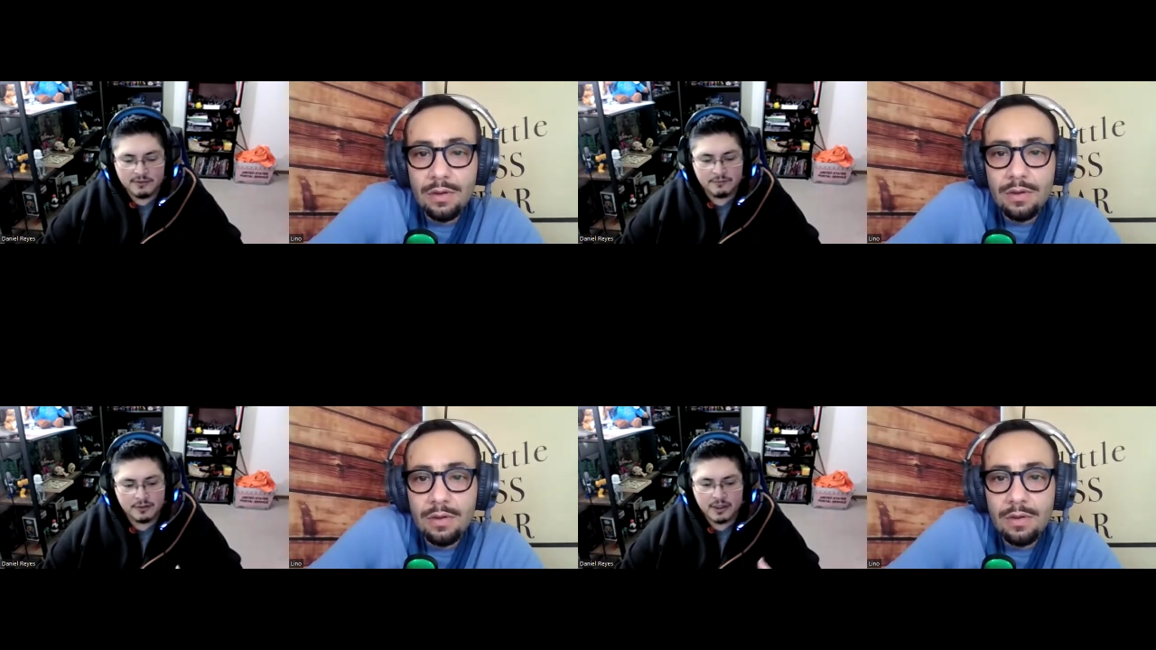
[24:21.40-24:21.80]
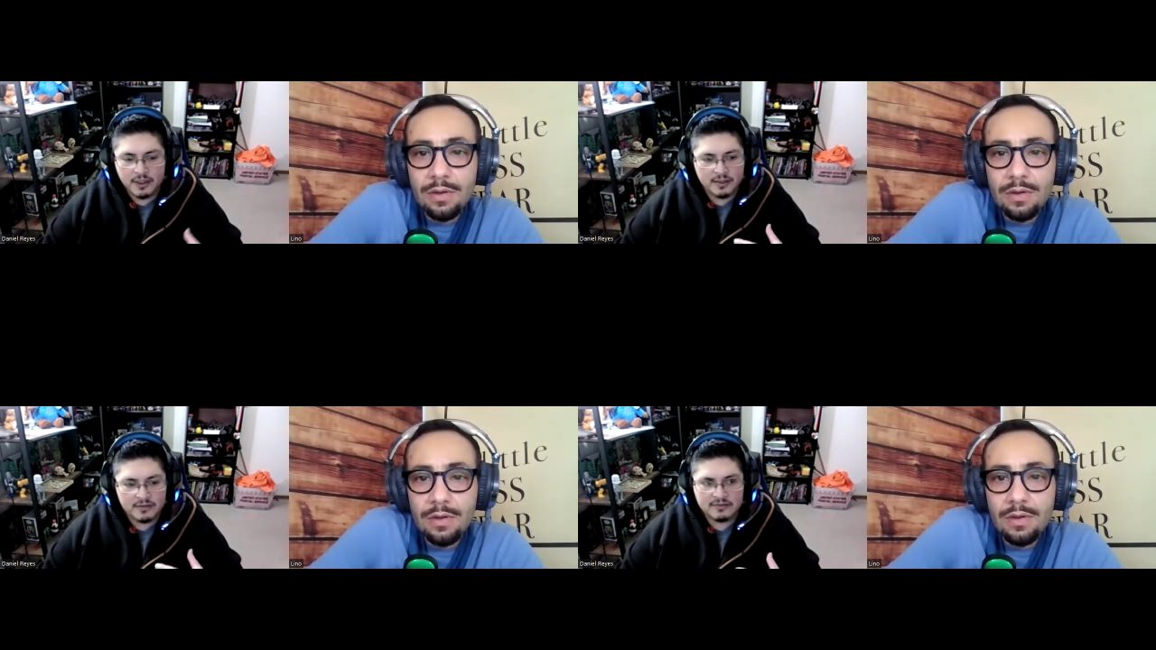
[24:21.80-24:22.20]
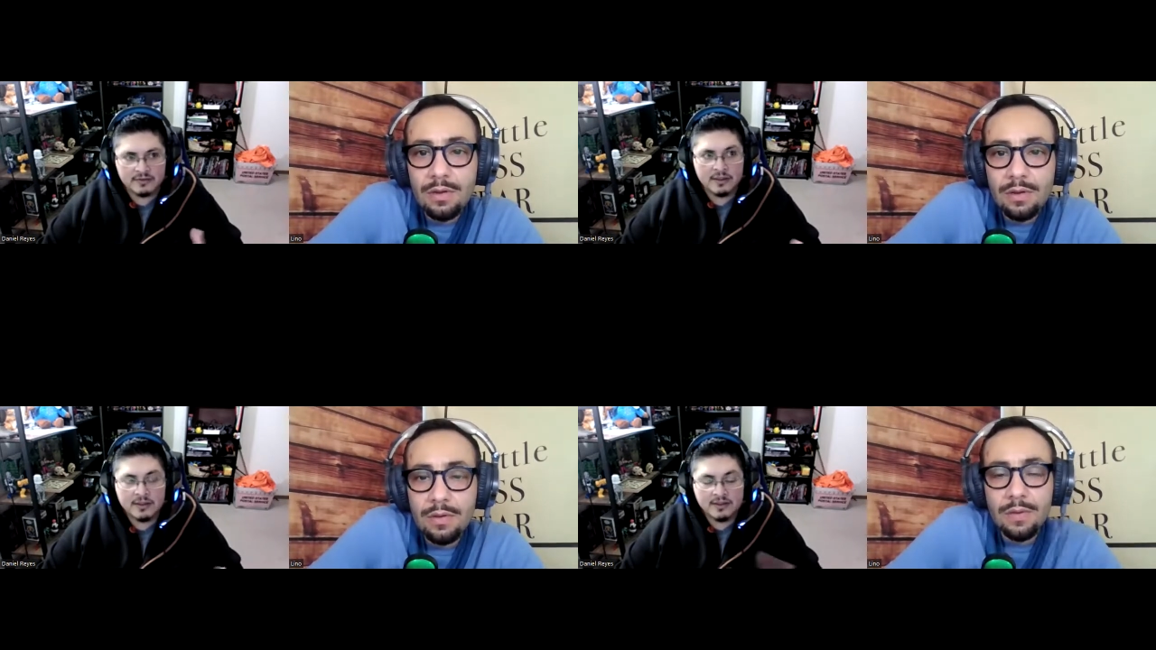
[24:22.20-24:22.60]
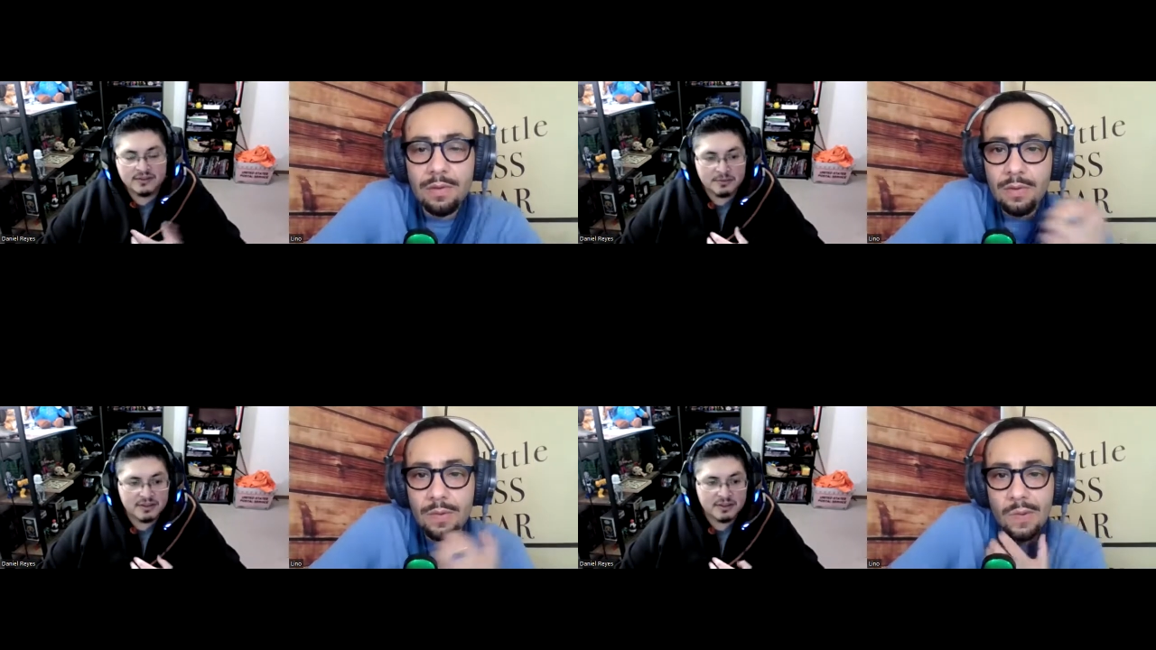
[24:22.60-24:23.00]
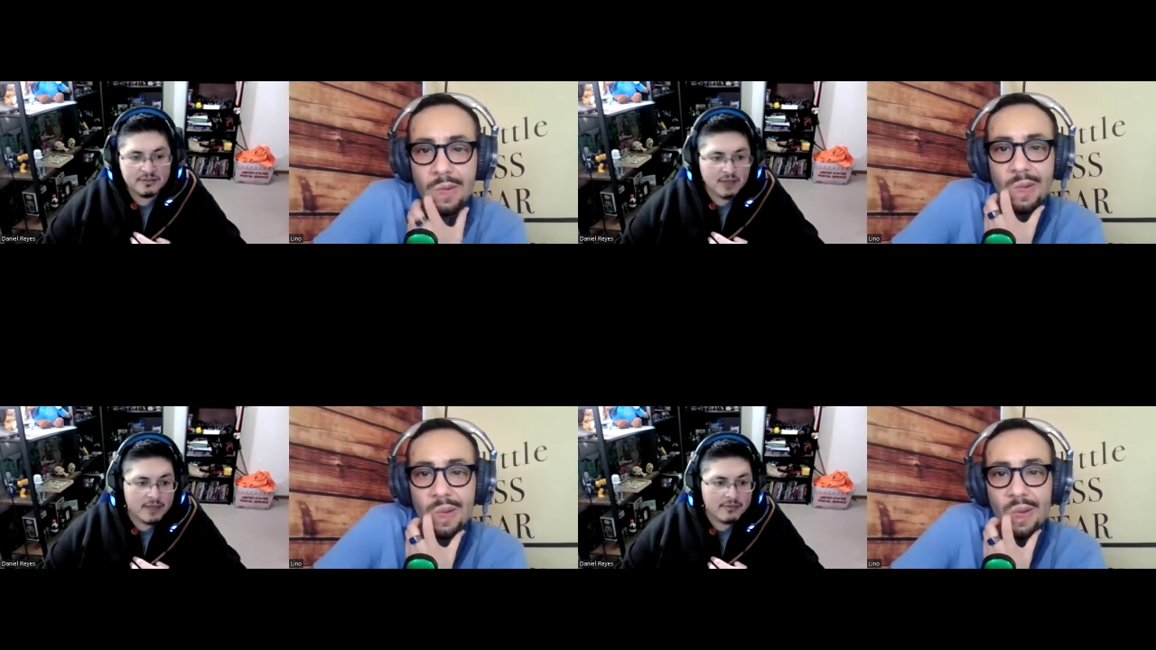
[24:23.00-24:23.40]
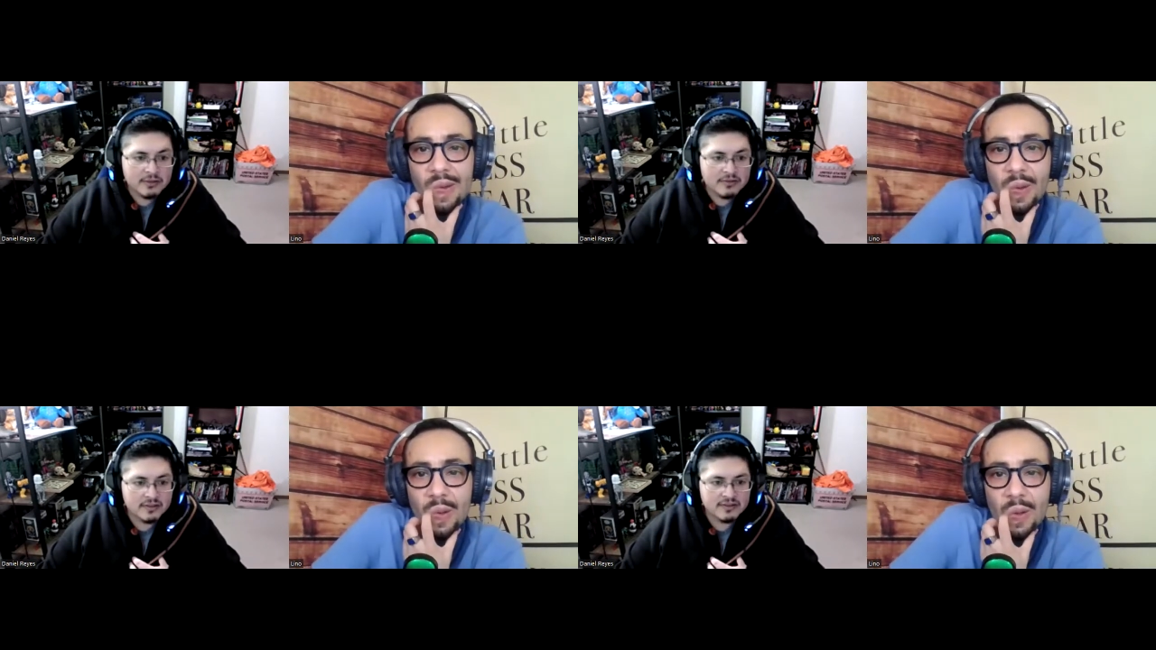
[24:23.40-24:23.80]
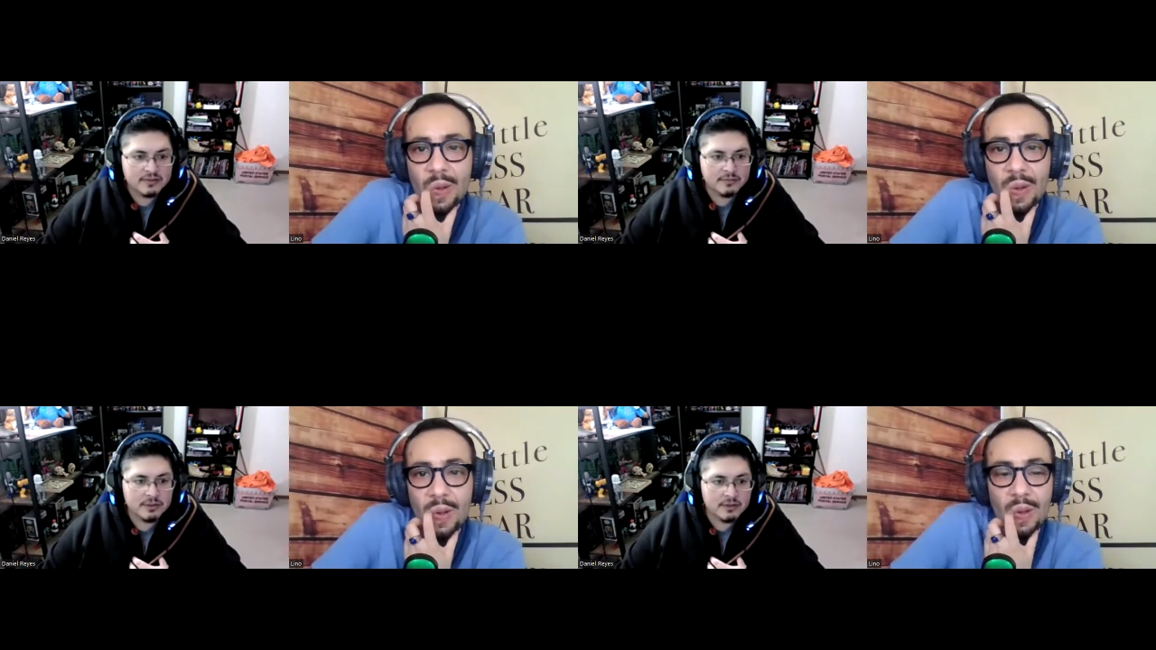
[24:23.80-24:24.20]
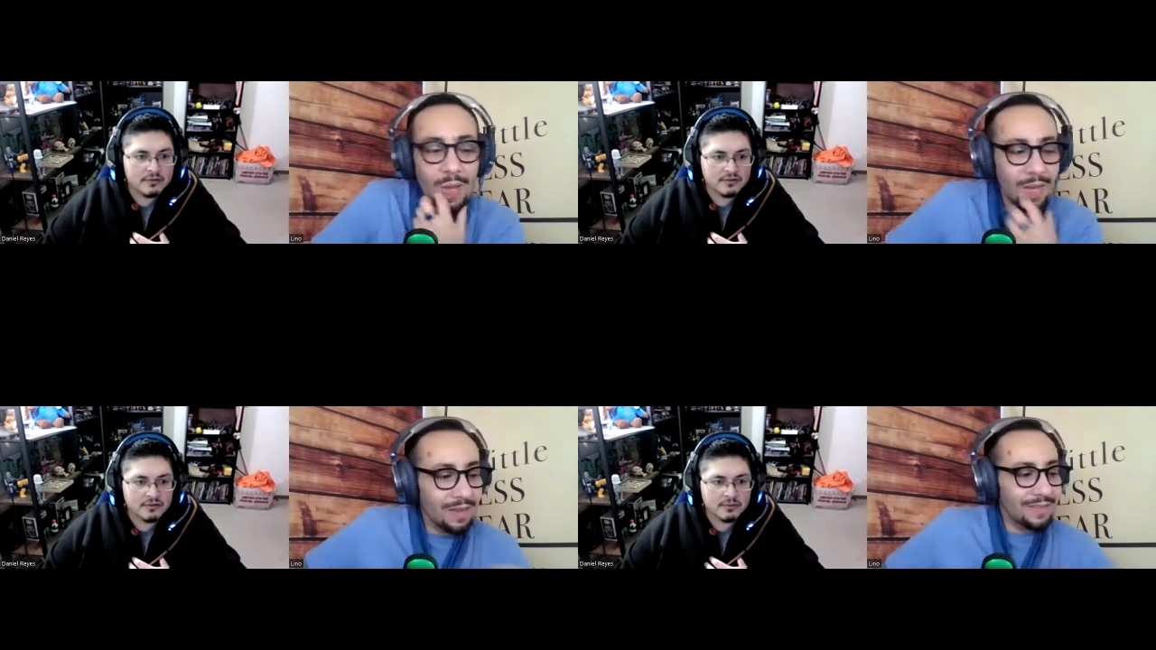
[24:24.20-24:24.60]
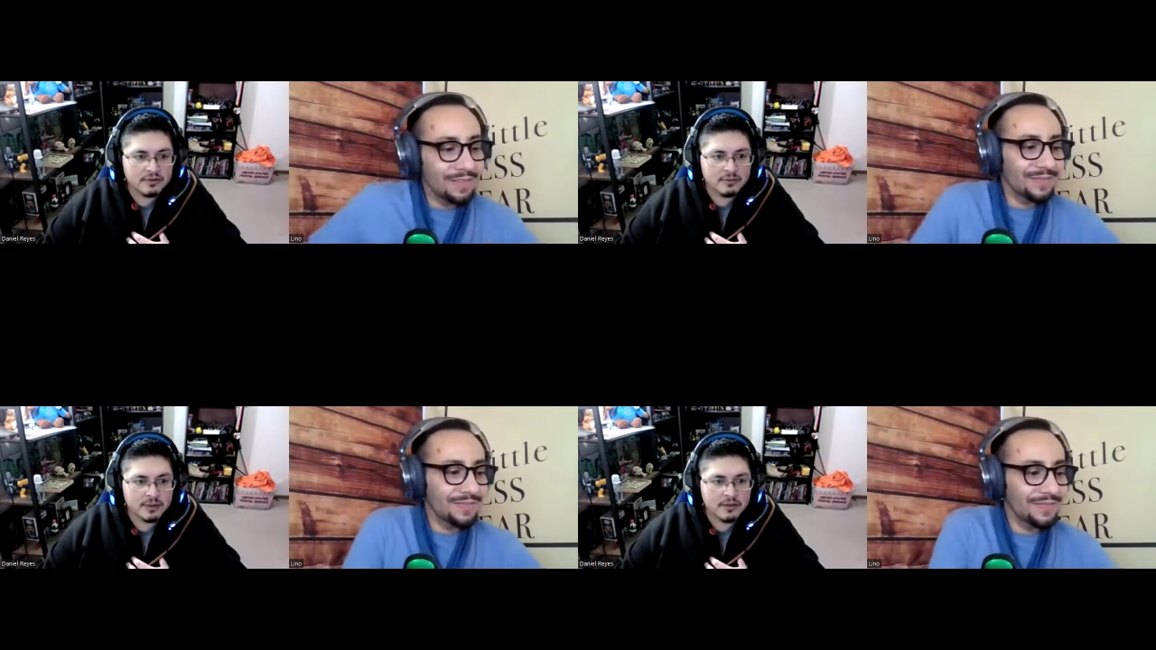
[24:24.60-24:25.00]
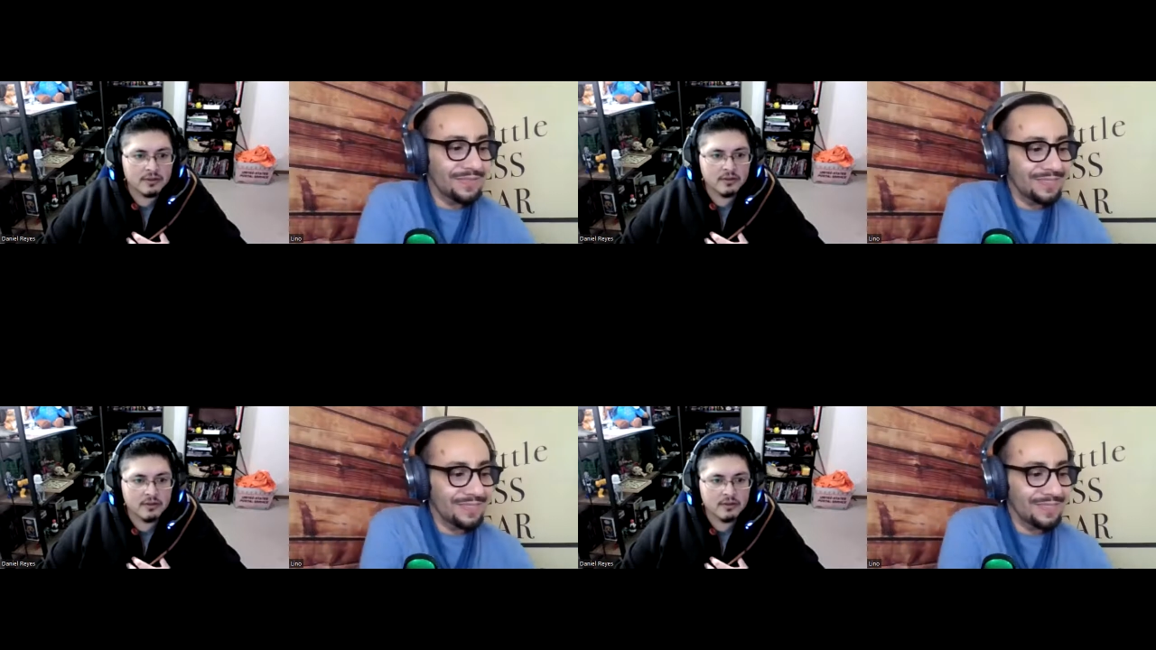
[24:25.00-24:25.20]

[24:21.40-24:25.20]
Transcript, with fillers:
Speaker 1: free guide. It's some of the tips I've used that's helped me lose so much weight.